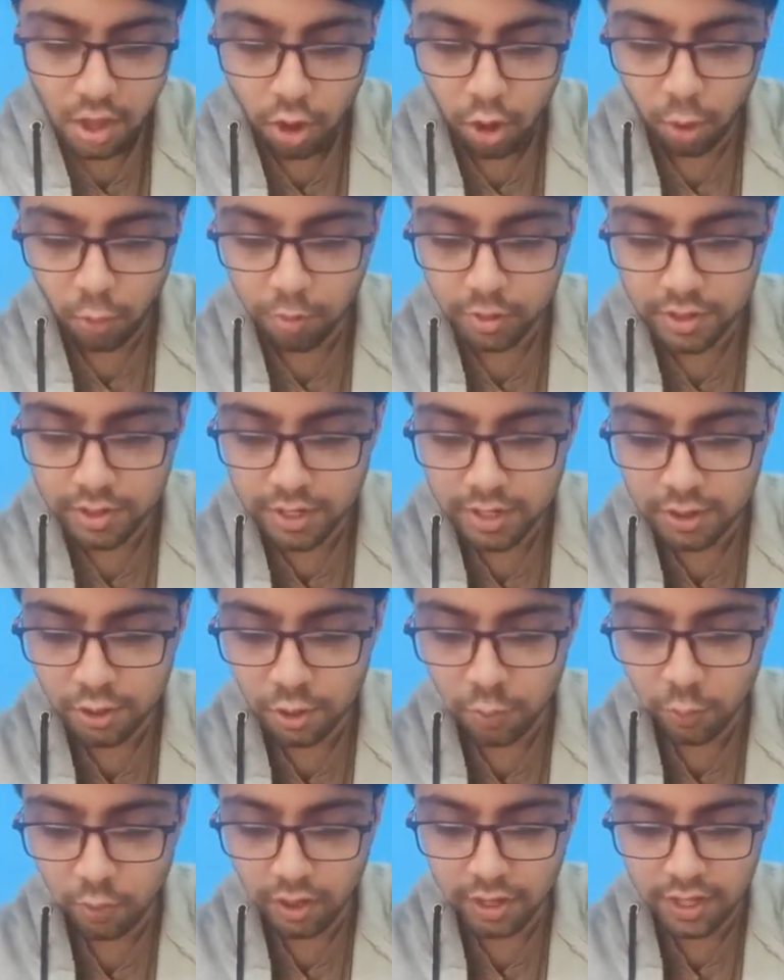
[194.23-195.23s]
Options are
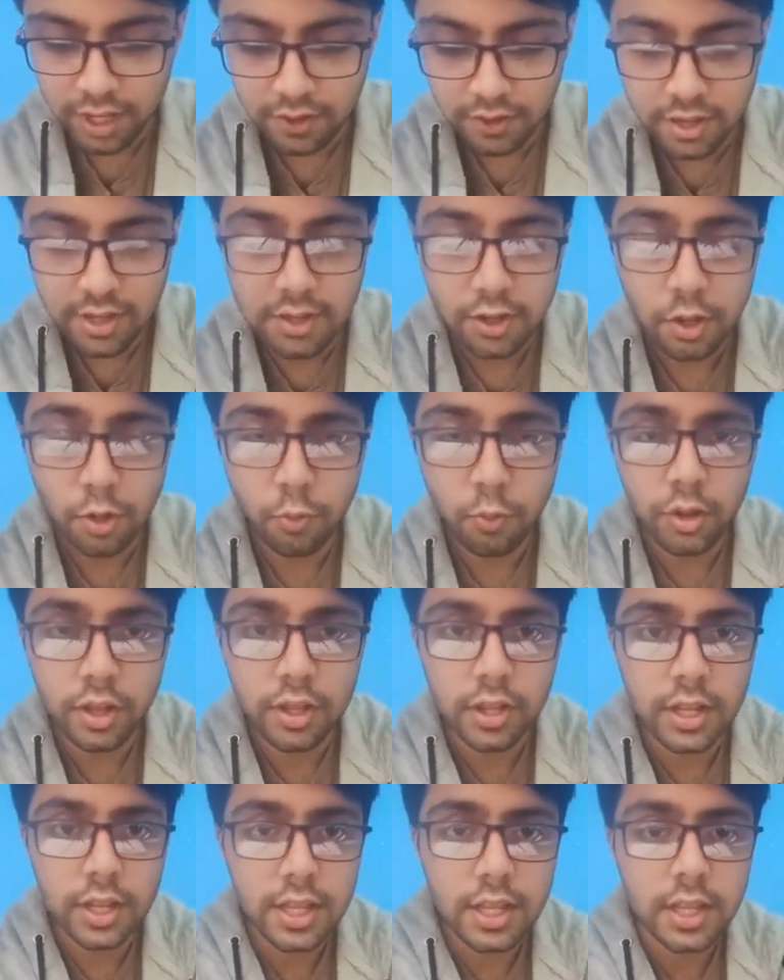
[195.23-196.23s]
0.7,
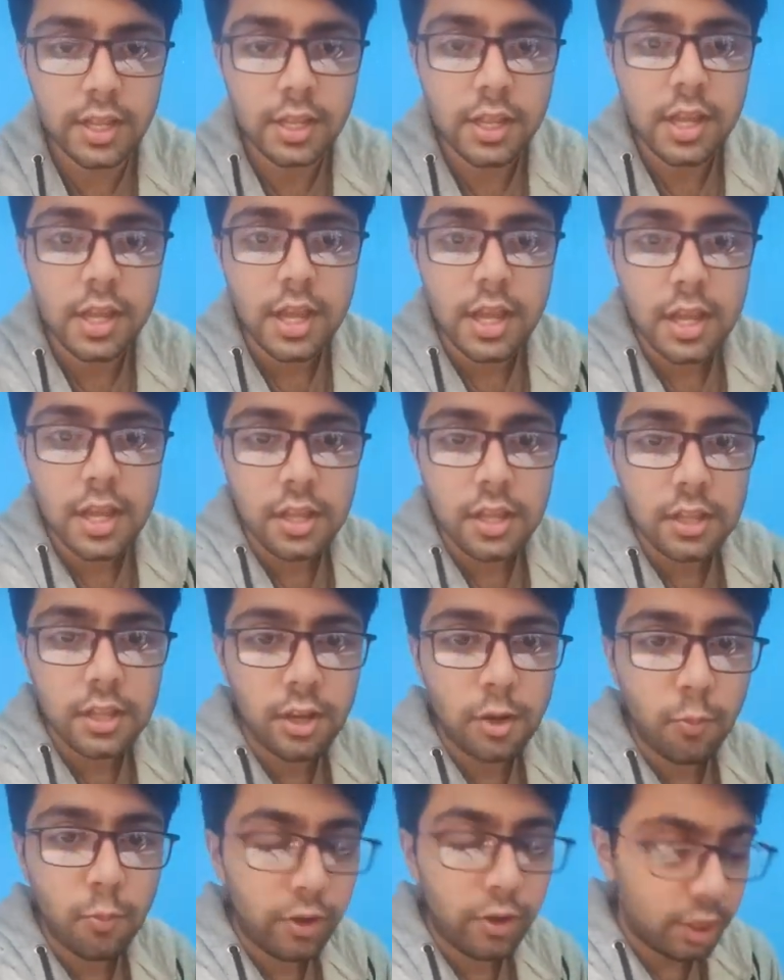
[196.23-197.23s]
0.6,
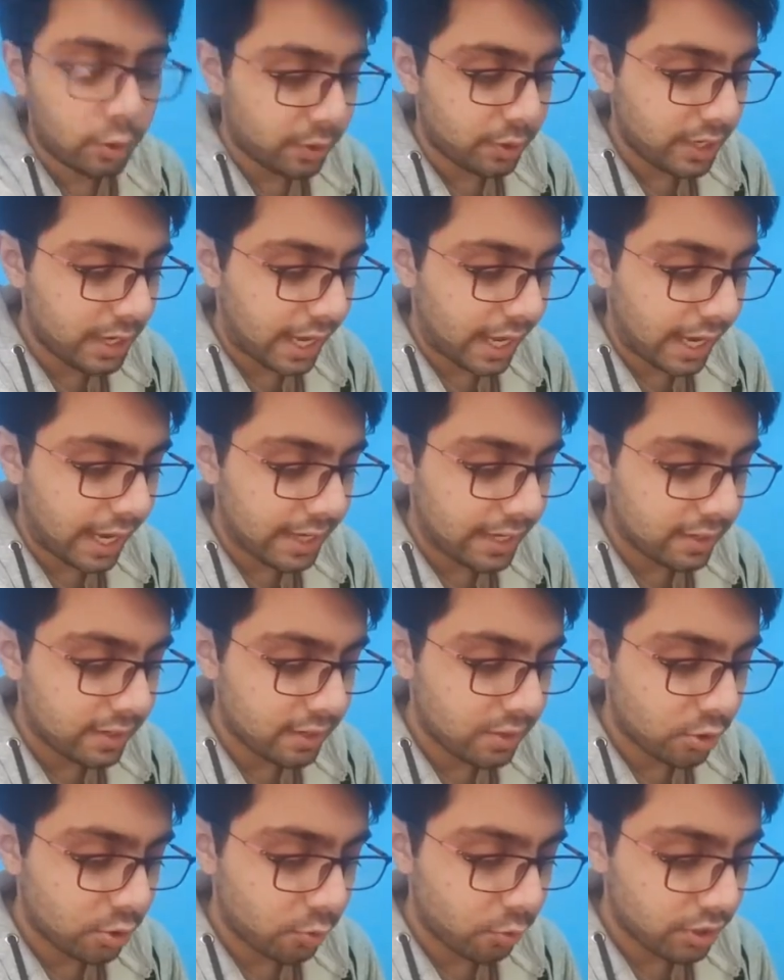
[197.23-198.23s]
0.1, and it's
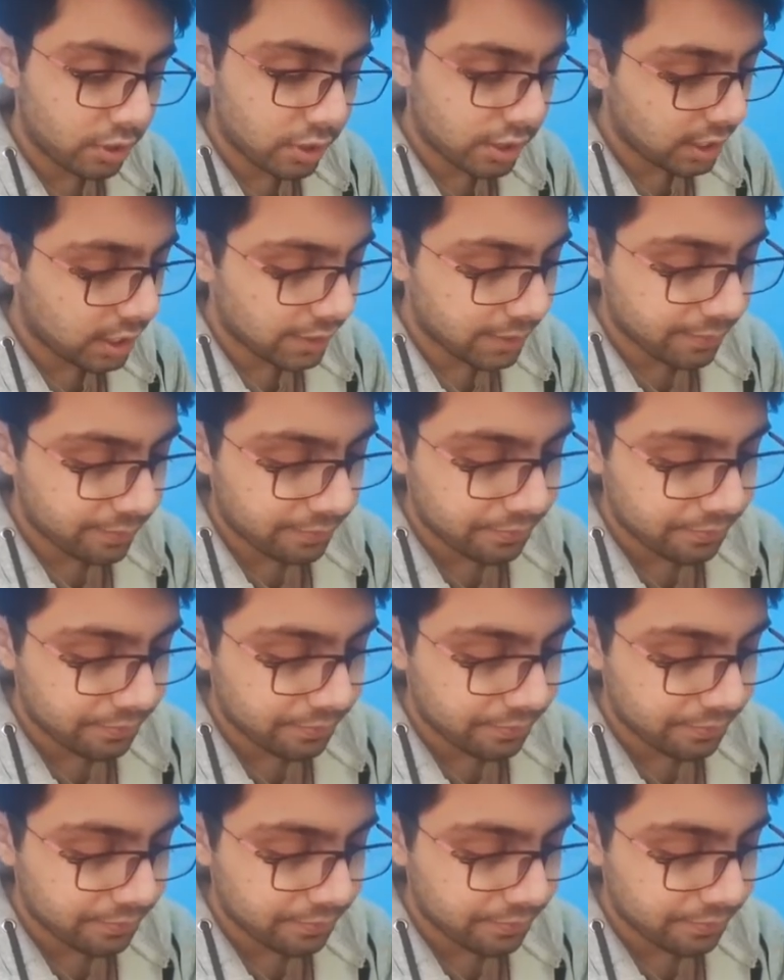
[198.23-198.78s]
0.3.